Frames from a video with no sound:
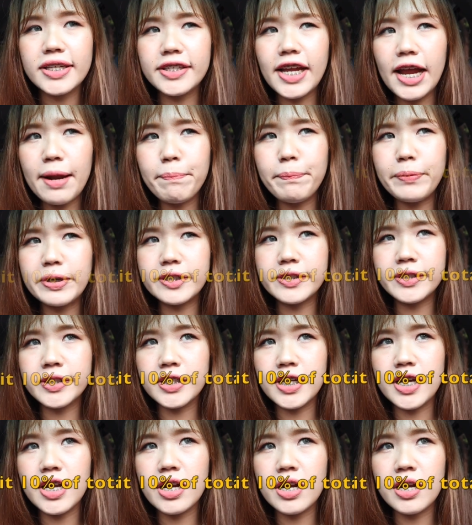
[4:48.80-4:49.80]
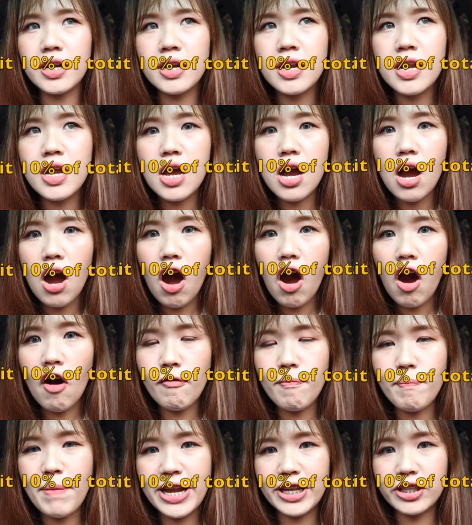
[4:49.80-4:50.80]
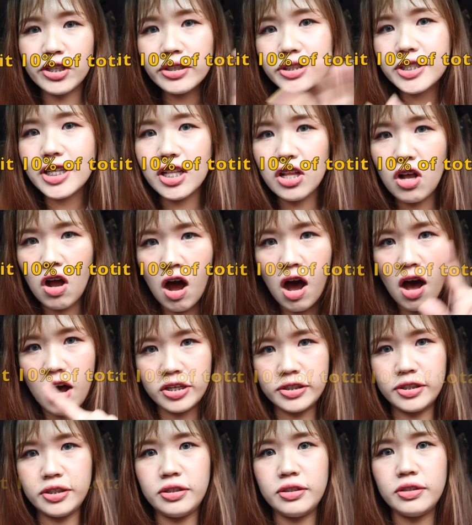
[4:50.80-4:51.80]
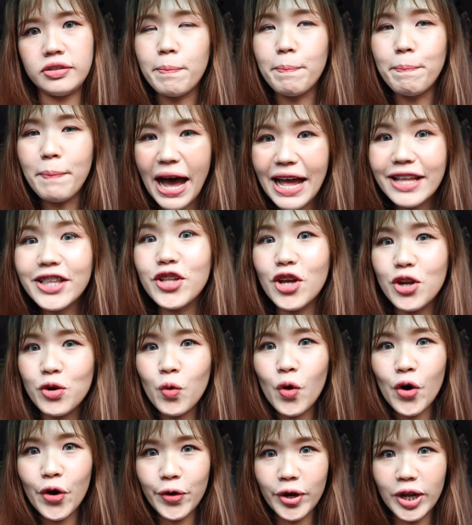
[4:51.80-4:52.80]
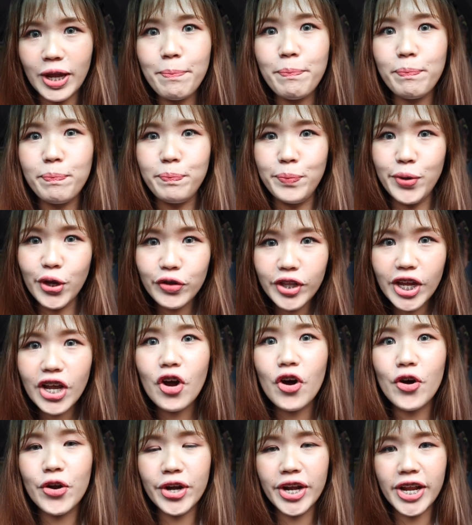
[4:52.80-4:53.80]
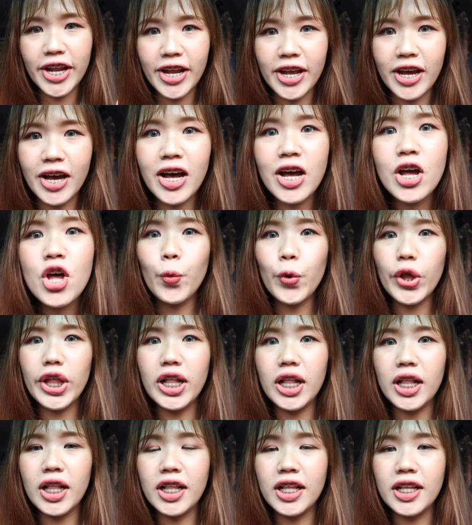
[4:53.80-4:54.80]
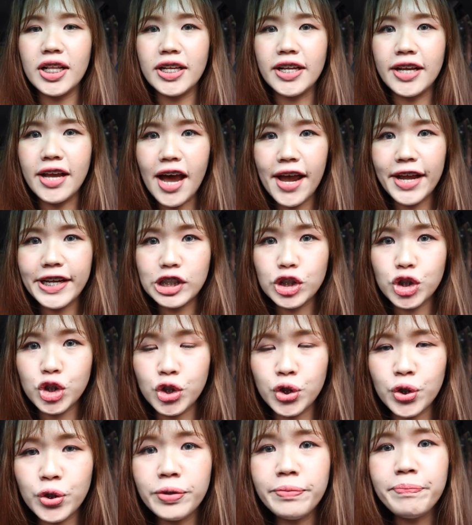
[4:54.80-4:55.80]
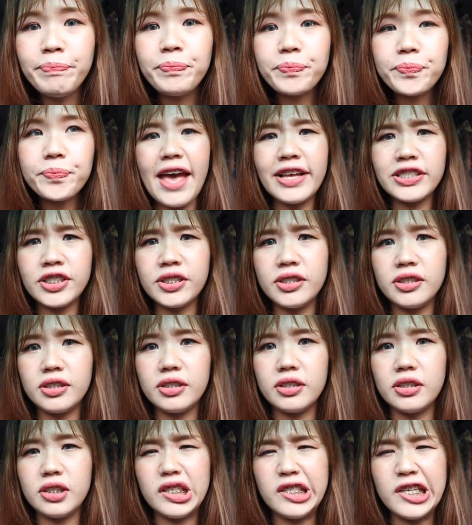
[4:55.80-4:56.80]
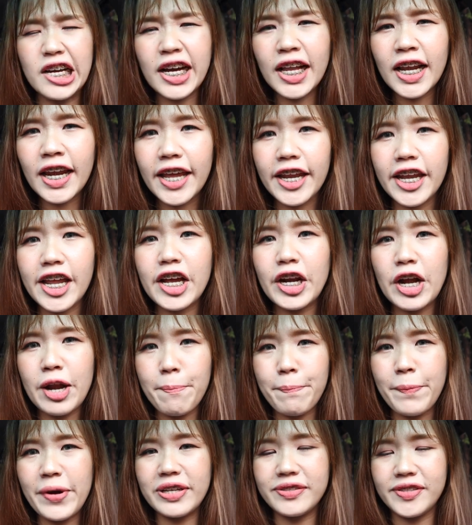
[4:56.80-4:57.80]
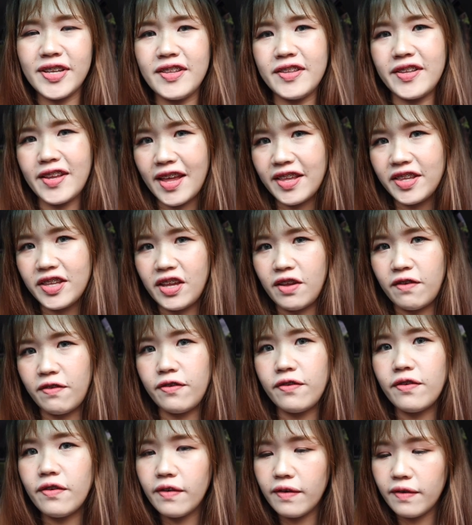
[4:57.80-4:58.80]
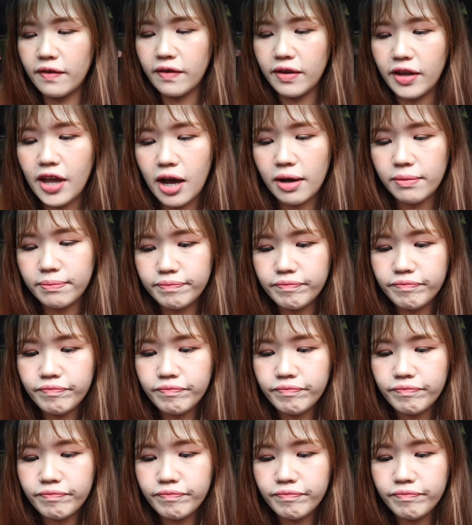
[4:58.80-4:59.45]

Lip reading: 10% of my total cost. But don't worry, Beauty Korea will guide you as the clinic representative. Yeah.